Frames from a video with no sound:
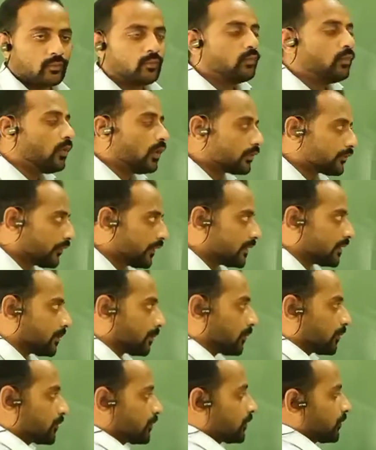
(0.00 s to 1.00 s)
What we
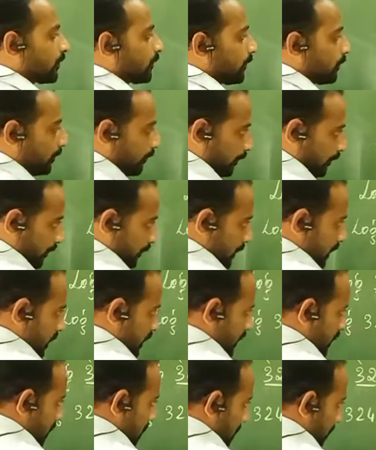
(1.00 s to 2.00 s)
supposed to do?
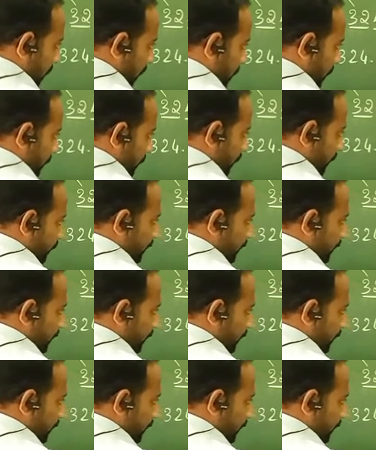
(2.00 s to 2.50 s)
Simple.